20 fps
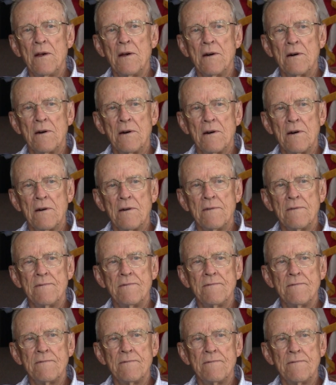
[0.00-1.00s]
uh,
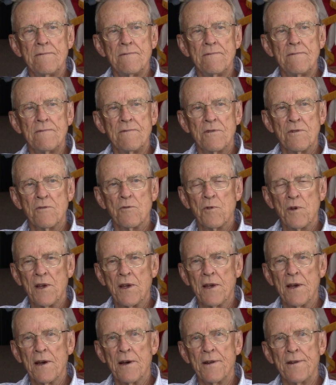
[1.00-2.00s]
for a
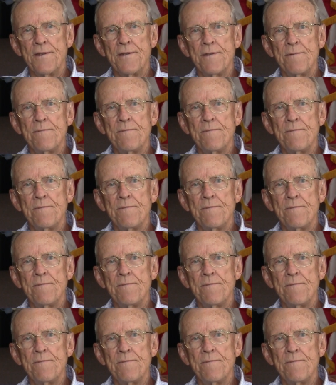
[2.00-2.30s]
weekend.